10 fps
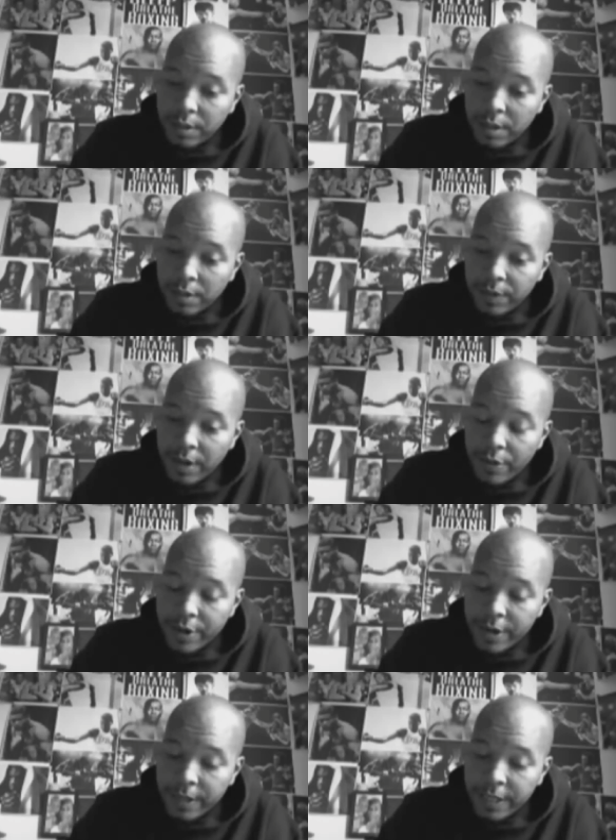uh,
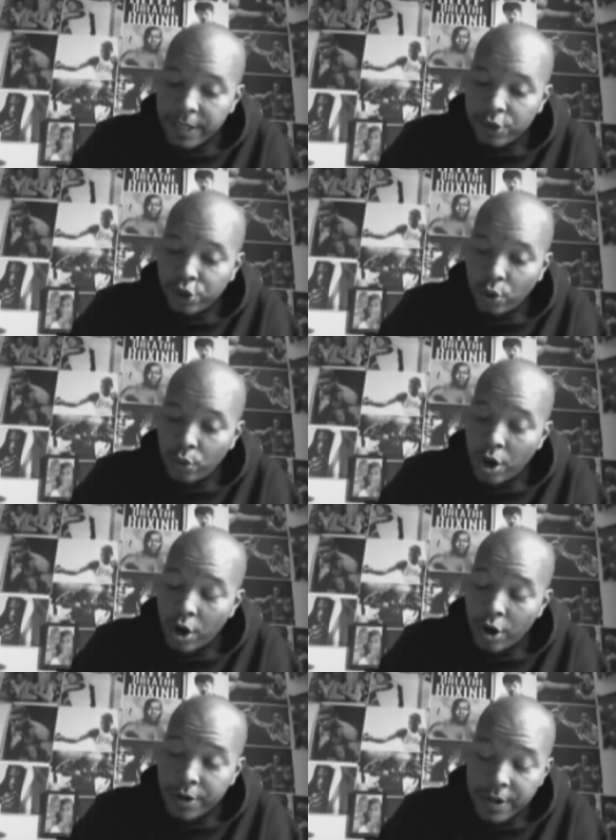Viloria, he showed
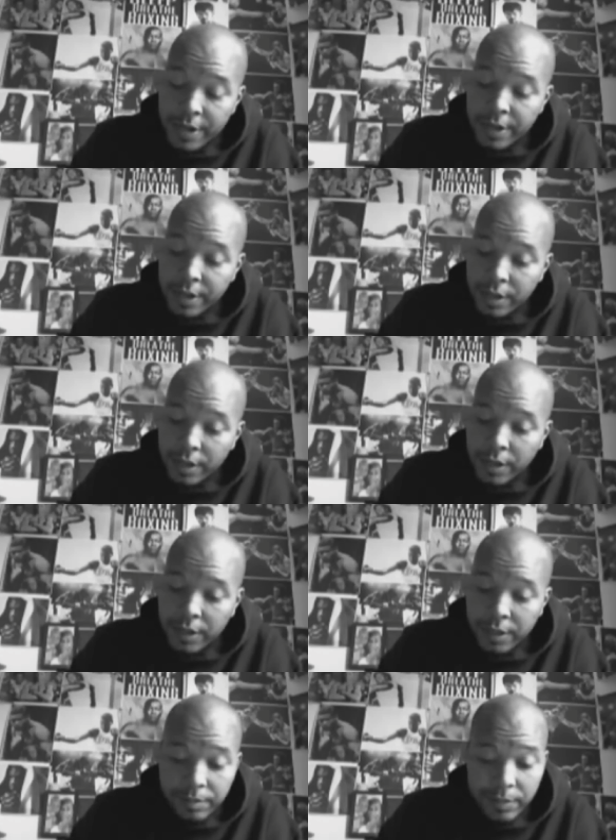heart.
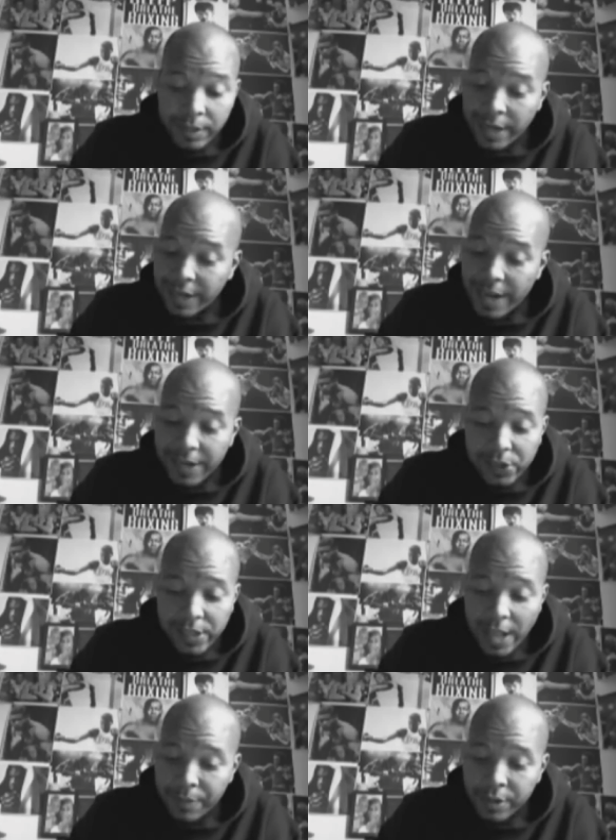Uh, he had a lot of
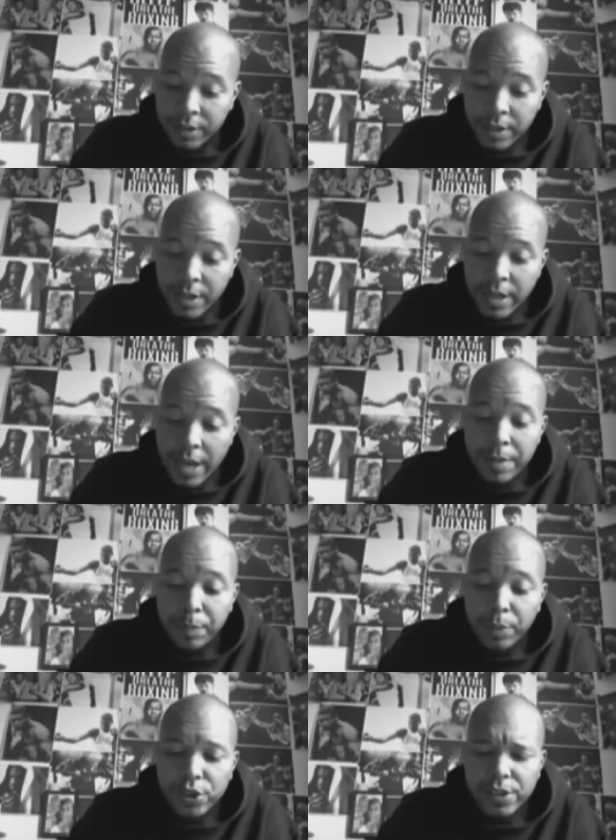stamina, and he
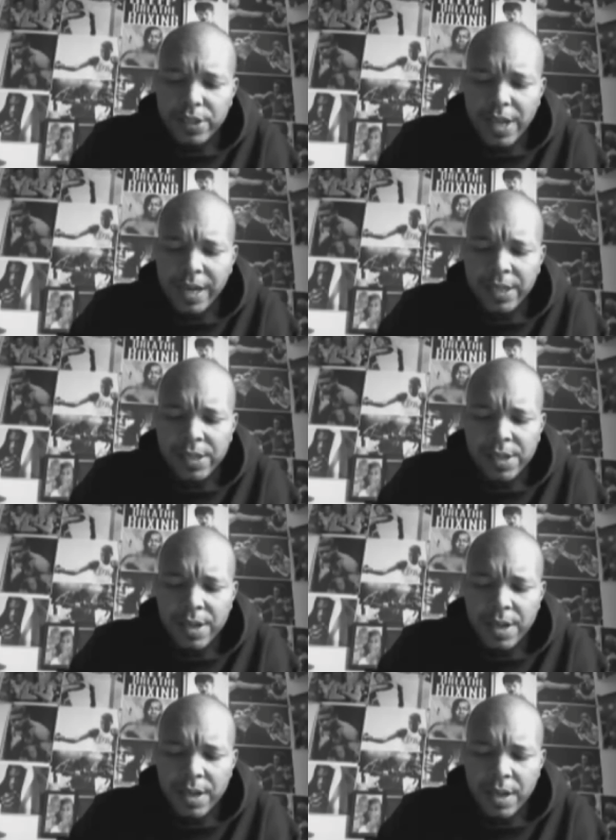pushed Gonzalez.
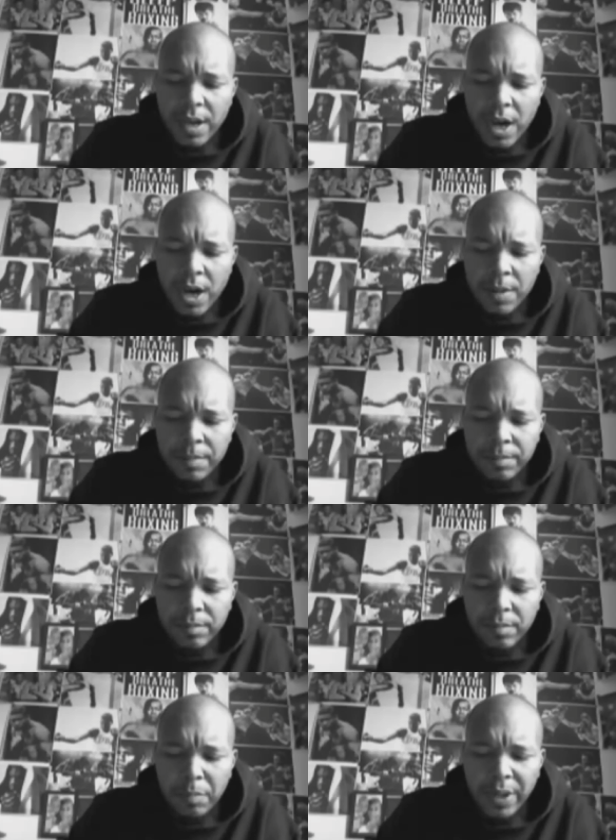Um,
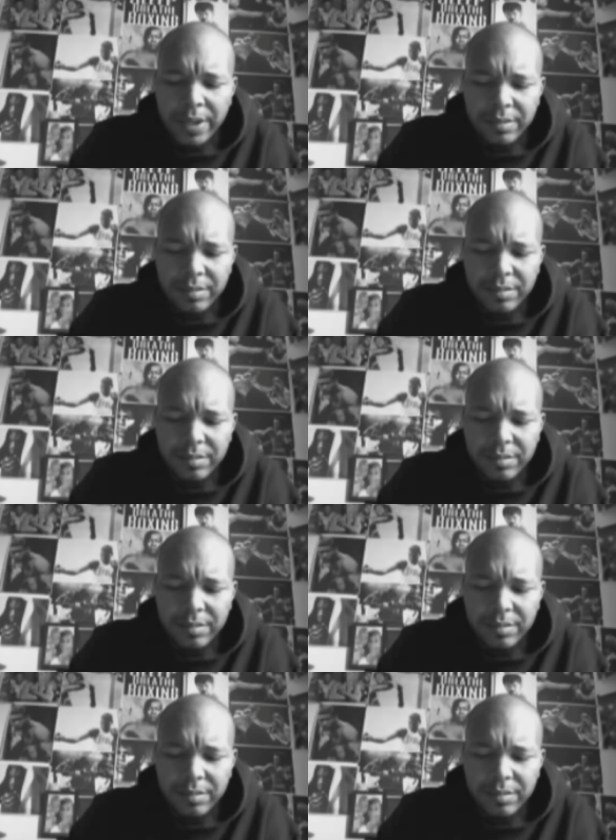but